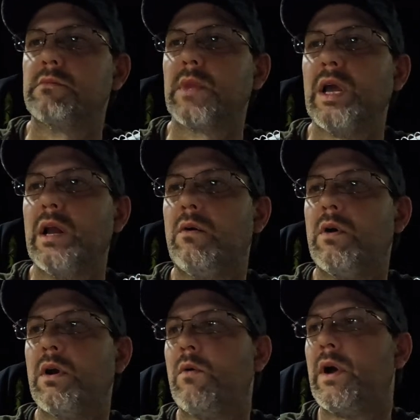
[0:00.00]
I don't
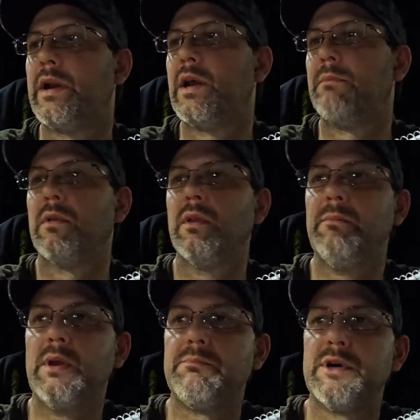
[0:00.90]
want to wind up. Let
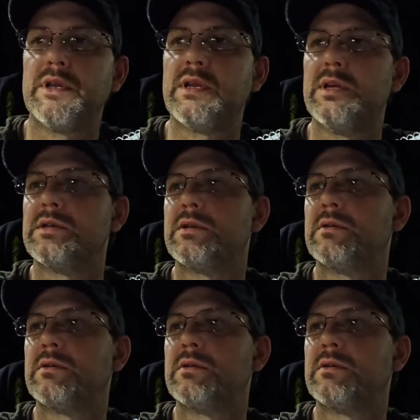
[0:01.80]
me put this